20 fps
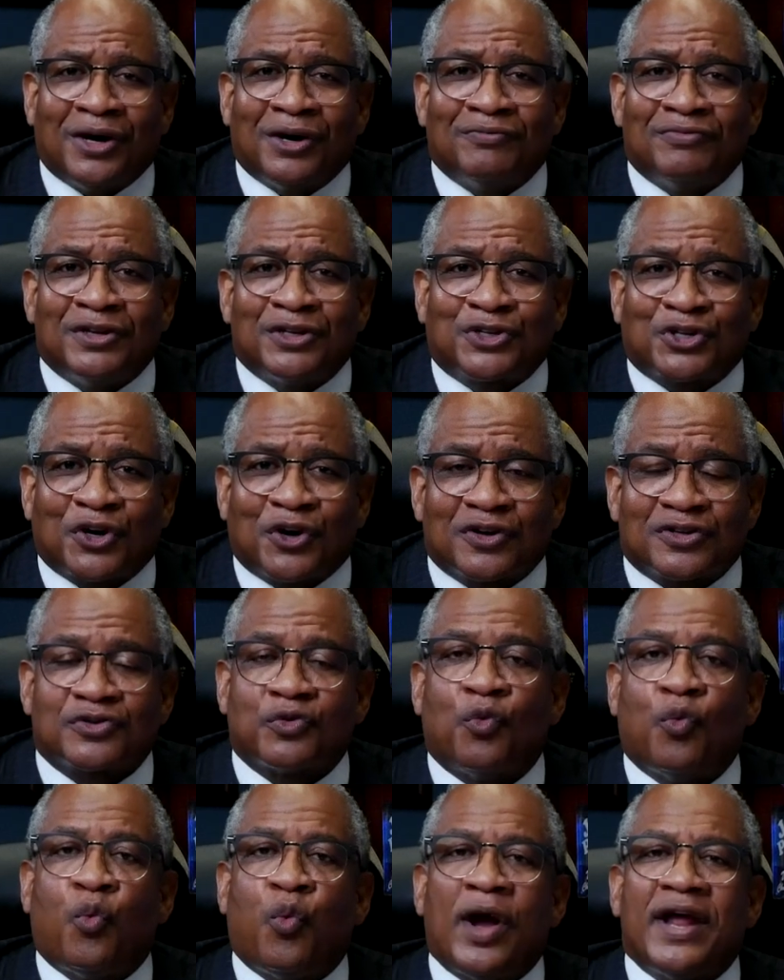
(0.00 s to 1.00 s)
of the church,
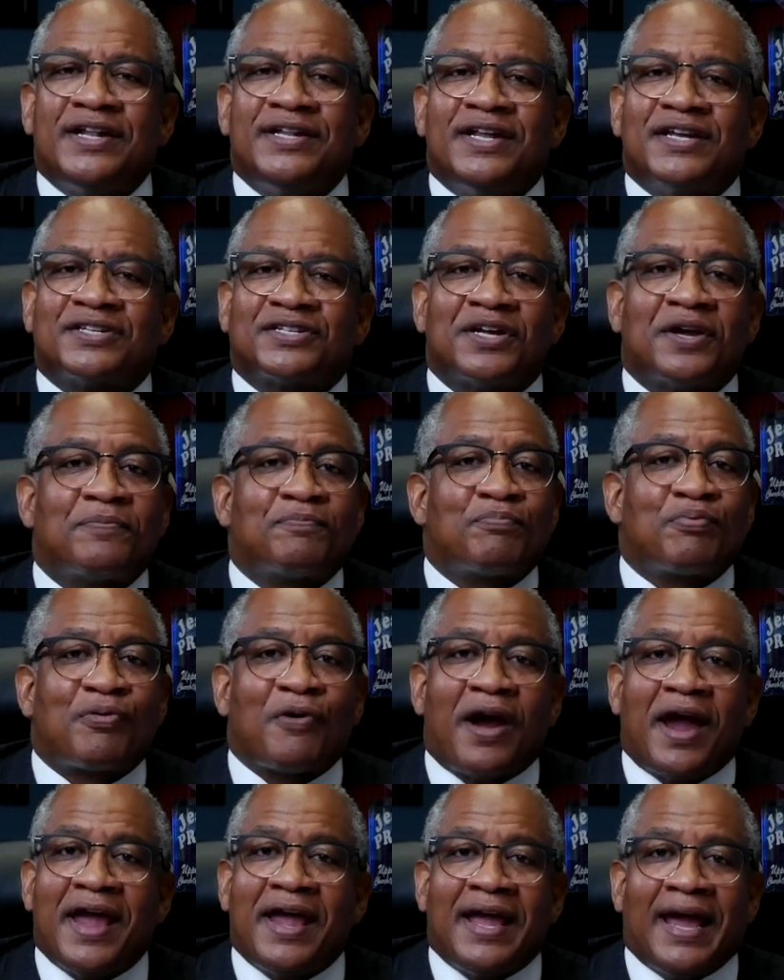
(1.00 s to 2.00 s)
witnessing,
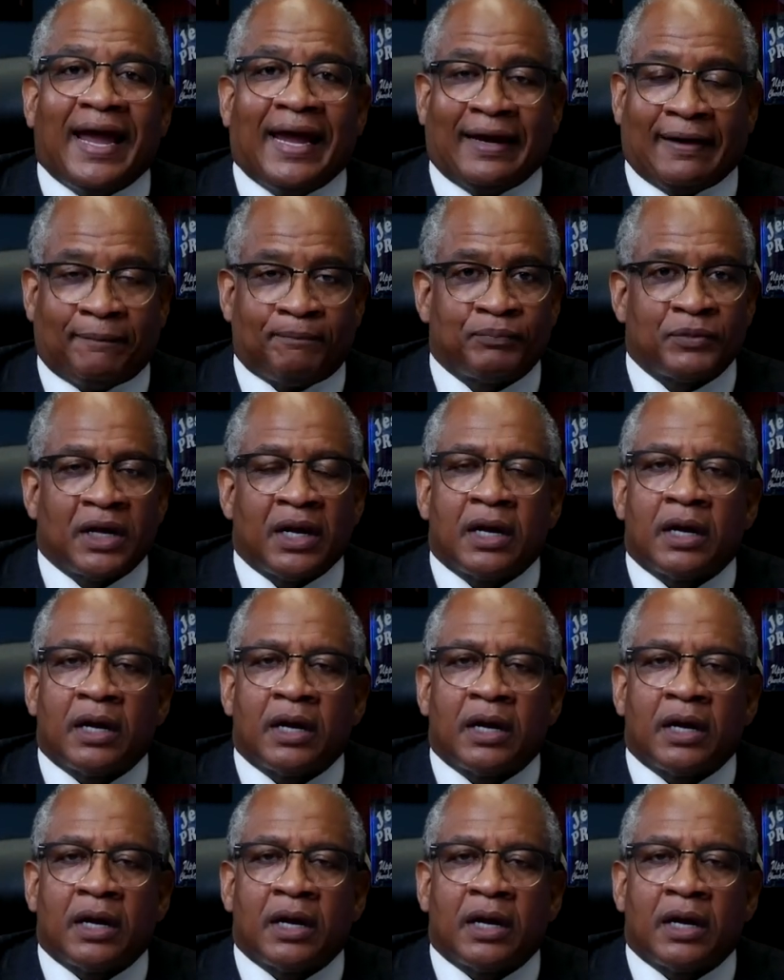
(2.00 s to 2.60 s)
praying,